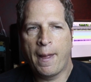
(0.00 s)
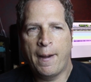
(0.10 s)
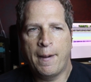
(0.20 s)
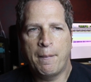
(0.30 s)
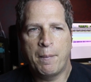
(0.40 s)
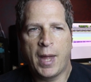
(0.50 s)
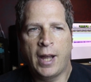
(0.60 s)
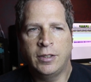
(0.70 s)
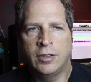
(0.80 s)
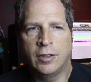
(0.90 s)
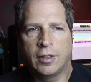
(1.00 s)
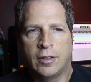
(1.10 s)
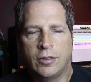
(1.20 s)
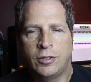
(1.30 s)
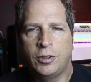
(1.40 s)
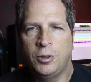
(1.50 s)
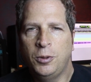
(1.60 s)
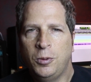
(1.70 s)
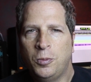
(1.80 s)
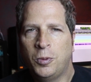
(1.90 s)
I took
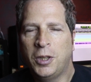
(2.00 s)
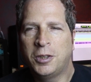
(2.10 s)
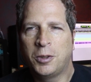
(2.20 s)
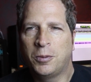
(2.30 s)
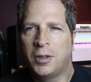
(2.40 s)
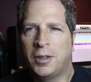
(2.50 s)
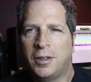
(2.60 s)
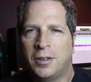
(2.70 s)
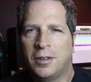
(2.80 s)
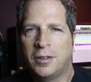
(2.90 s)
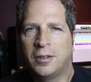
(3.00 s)
two reel-to-reel